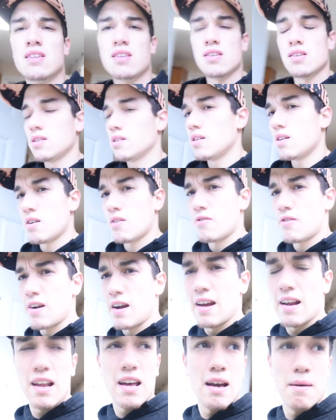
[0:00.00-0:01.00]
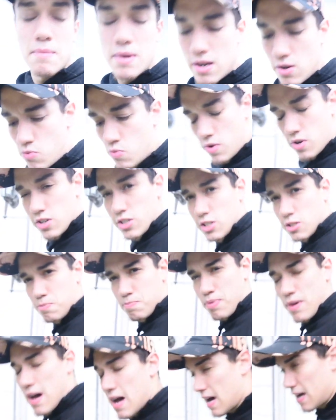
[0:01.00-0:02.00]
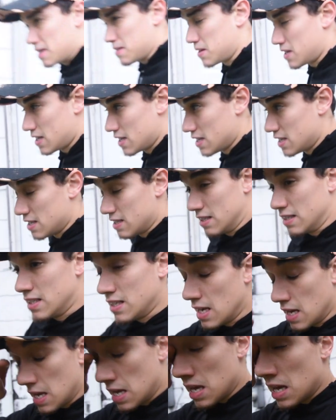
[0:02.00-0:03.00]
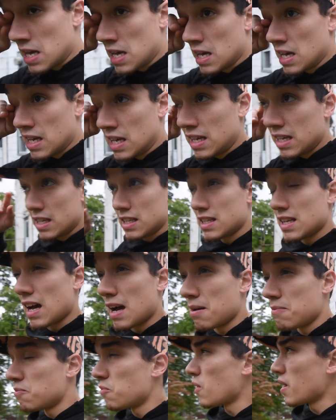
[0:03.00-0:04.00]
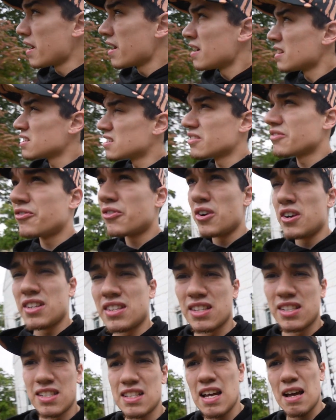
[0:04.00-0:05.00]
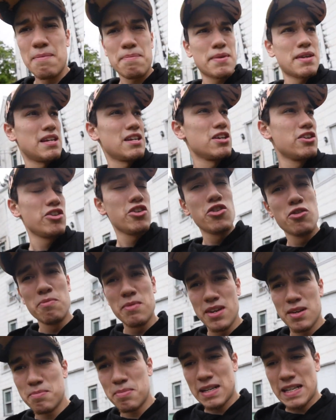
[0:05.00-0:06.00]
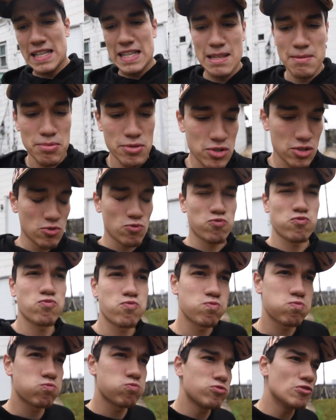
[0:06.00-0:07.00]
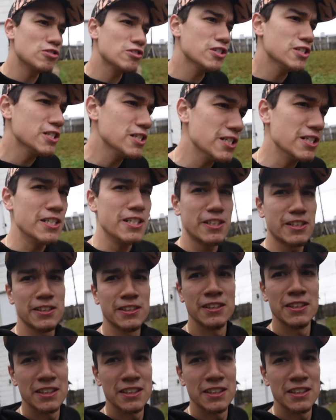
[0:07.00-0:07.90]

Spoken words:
Alright, I'm at a weird spot because I'm waiting for it to stop being humid, but it keeps raining.